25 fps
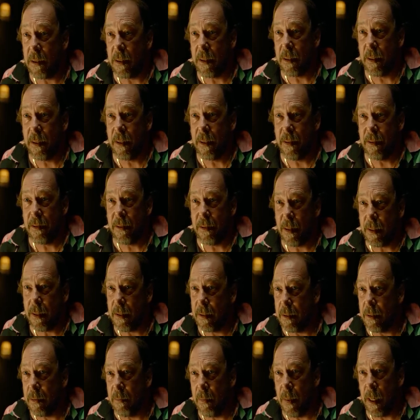
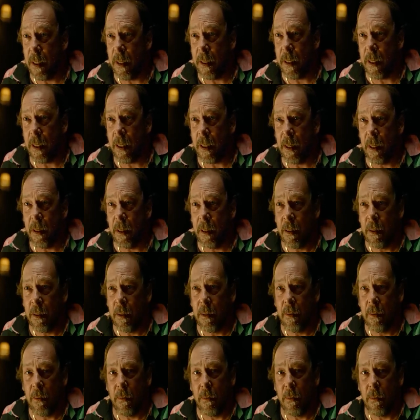actual audience tears.